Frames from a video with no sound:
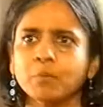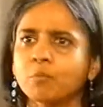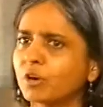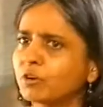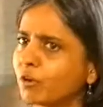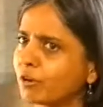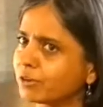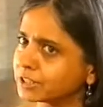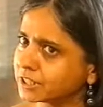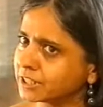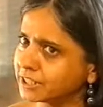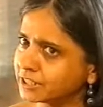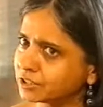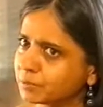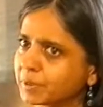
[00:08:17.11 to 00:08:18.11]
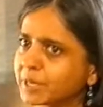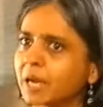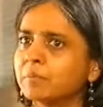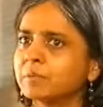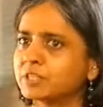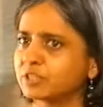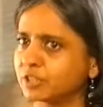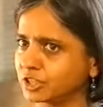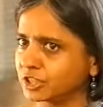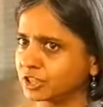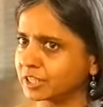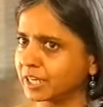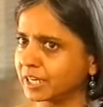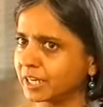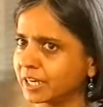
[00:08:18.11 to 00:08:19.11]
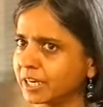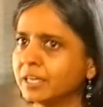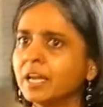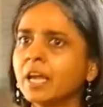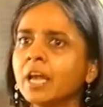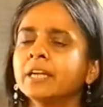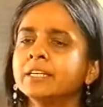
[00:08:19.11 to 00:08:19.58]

we want all cities to become as rich as India.